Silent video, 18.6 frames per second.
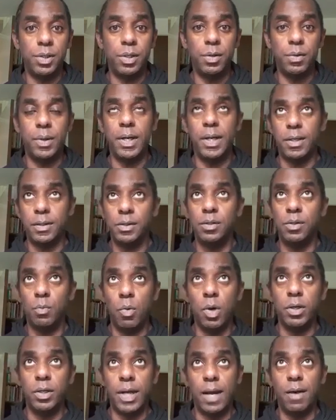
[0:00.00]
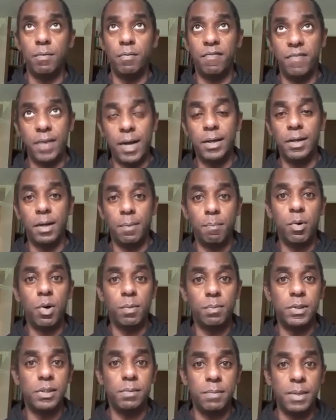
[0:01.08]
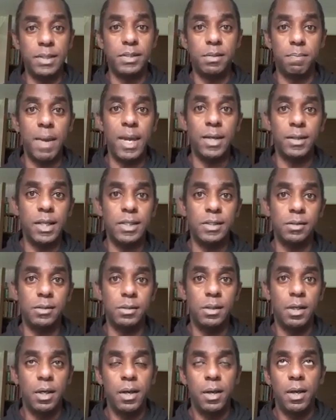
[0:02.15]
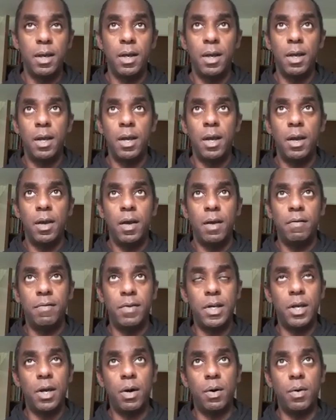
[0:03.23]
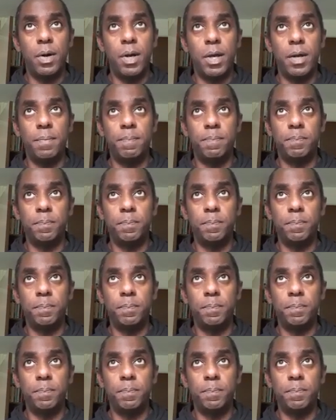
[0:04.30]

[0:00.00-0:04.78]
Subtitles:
to, and it's the one that finally prompted me to make this video.